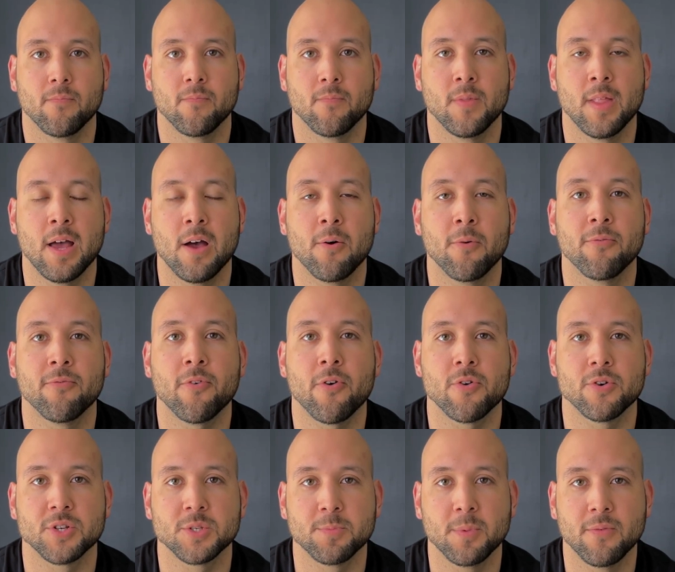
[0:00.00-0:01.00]
Now,
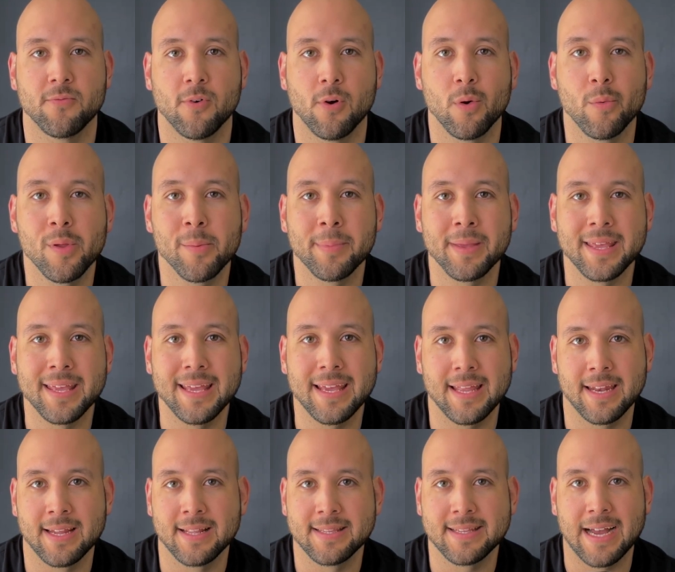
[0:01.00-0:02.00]
first, before we
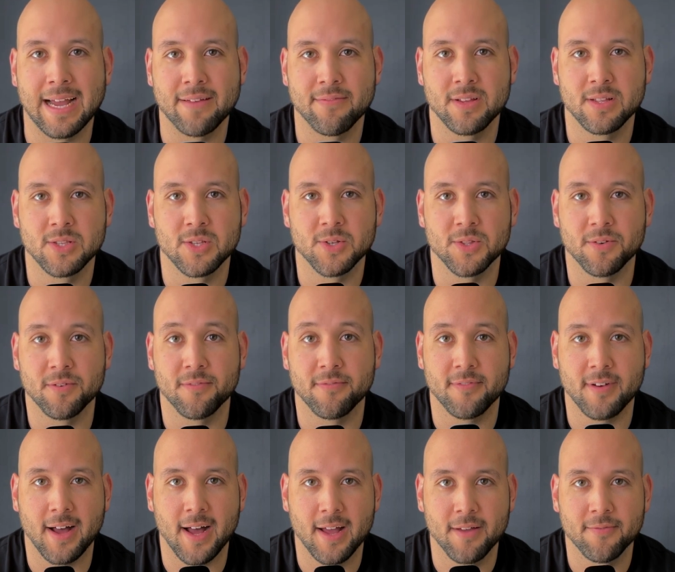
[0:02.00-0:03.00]
begin and dive into the
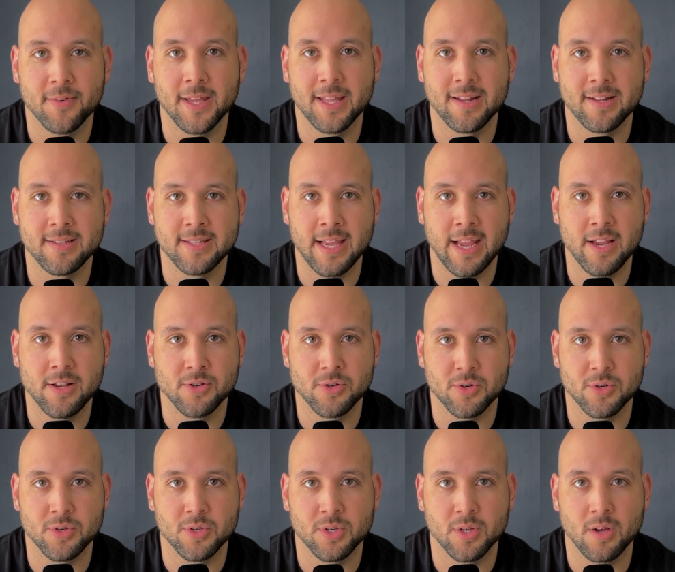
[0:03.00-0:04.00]
5 hidden
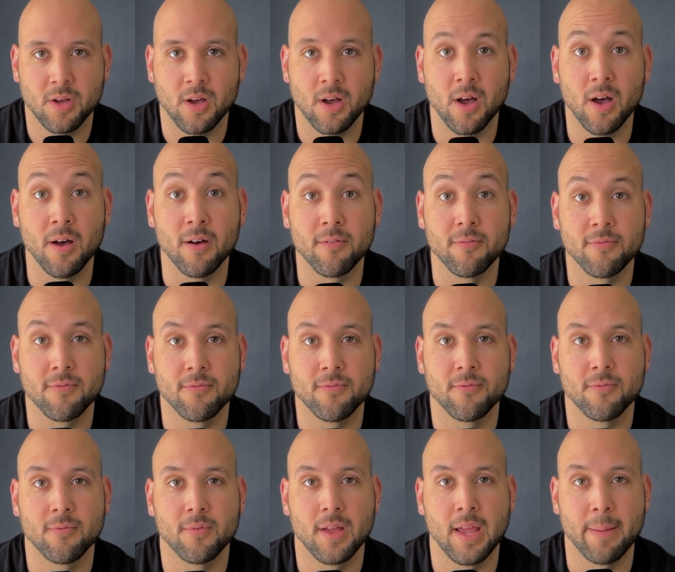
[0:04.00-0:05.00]
dangers of
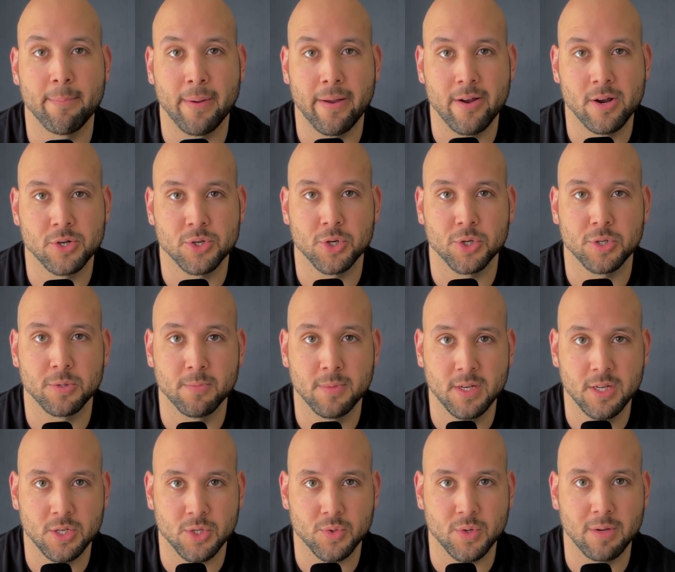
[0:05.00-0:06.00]
a parachurch
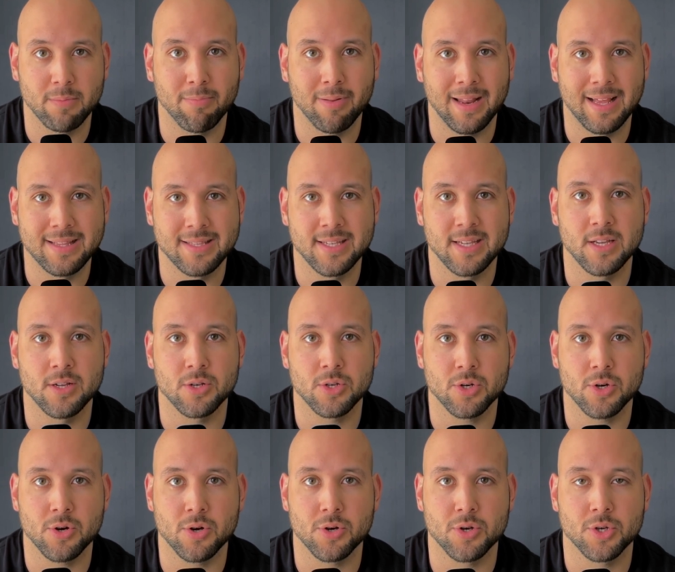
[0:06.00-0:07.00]
ministry planting a
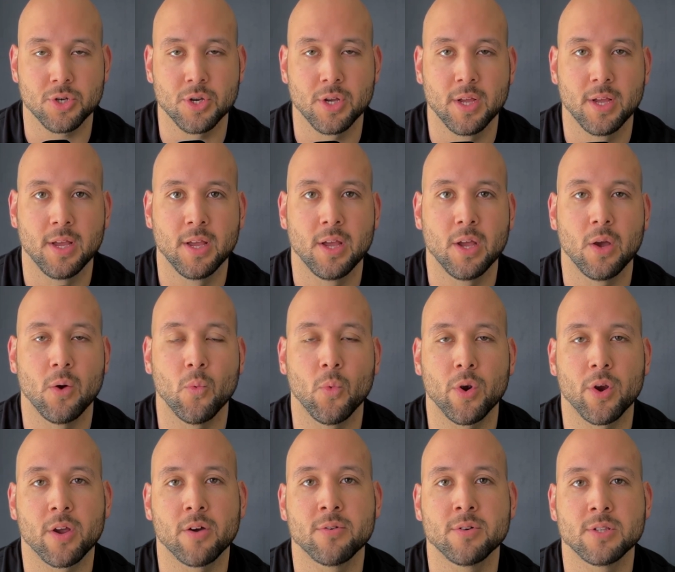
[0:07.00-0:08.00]
church,
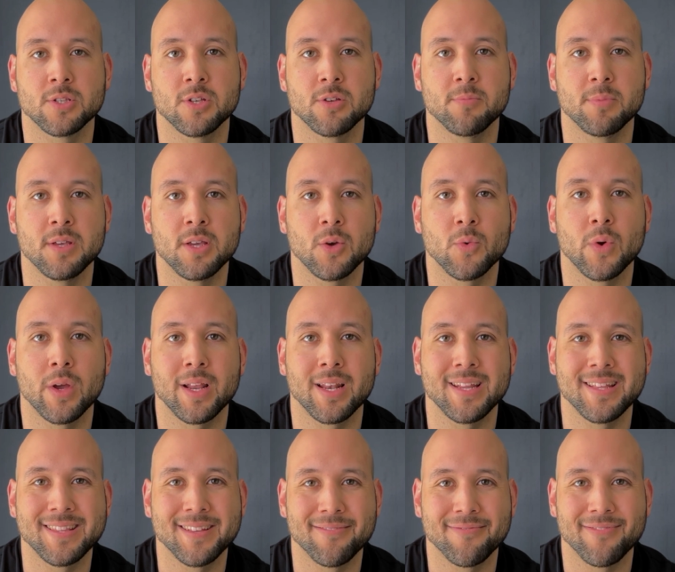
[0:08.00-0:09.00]
we're going to be
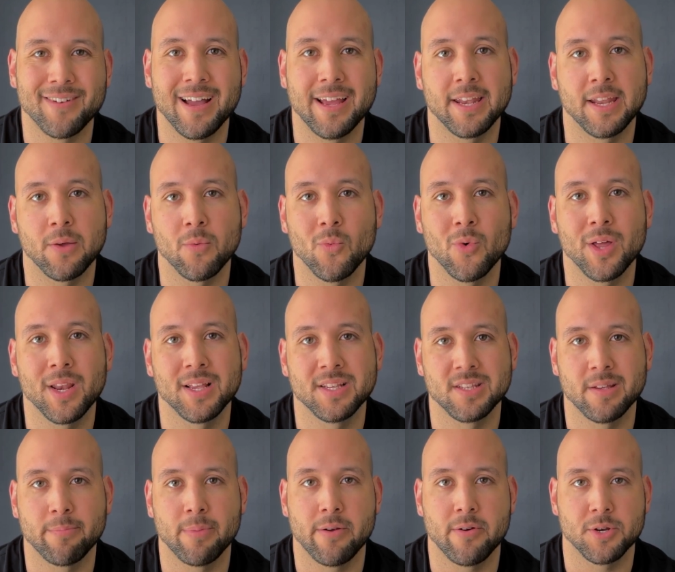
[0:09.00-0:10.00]
quickly defining what is
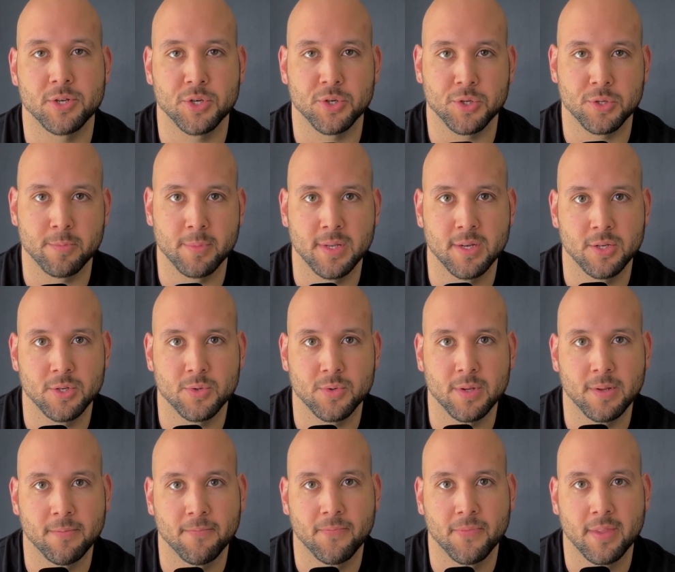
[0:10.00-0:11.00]
a parachurch
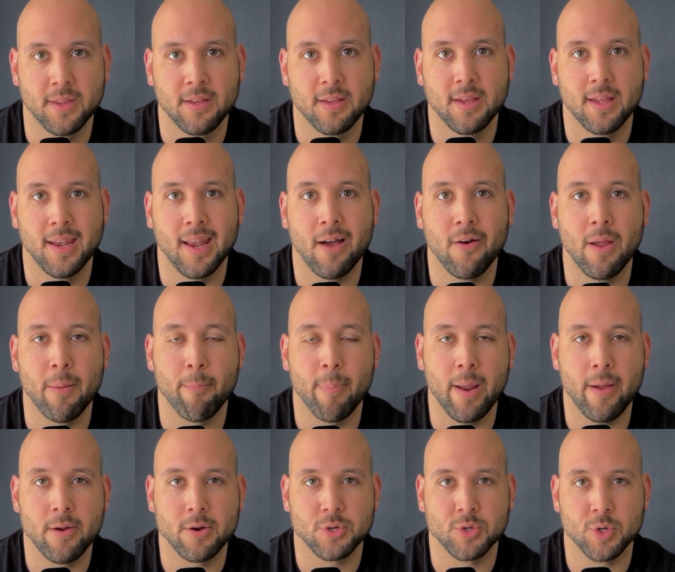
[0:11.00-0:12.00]
ministry. Now, a
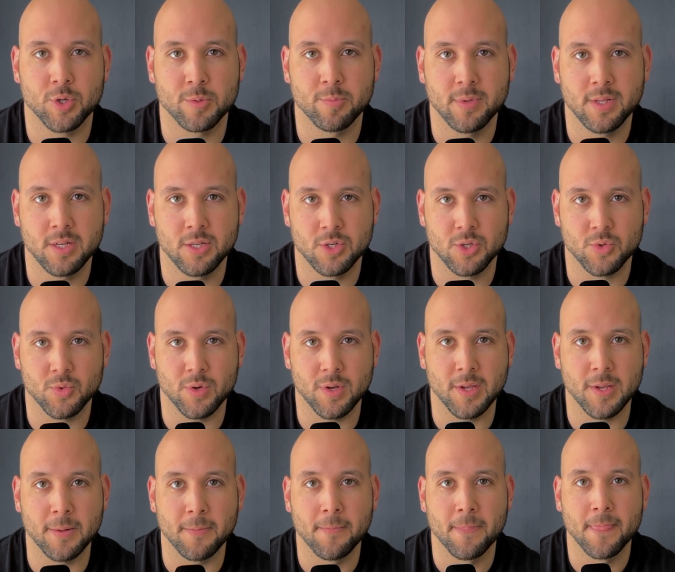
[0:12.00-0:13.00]
parachurch
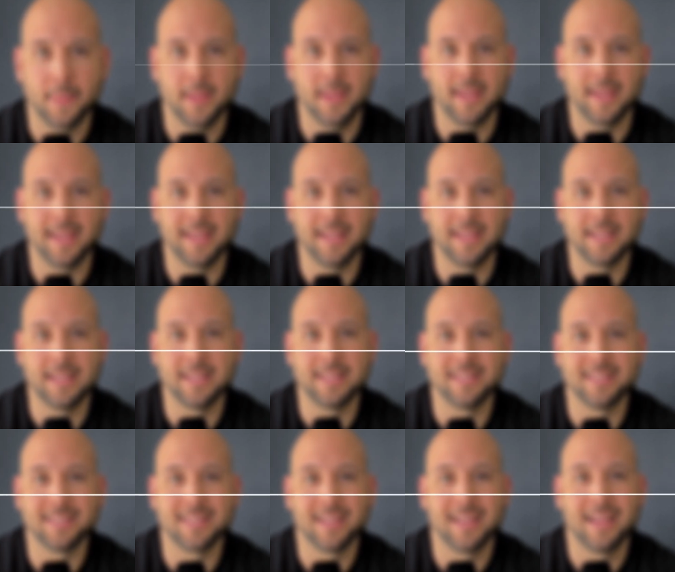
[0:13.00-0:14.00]
ministry
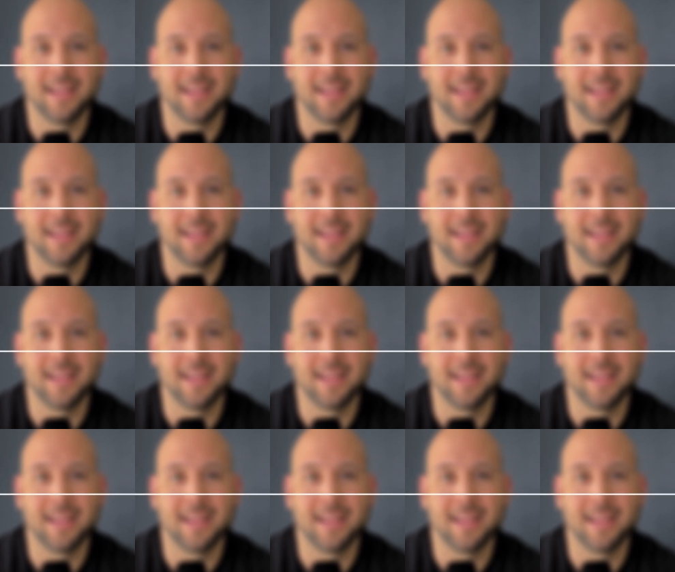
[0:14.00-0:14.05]
is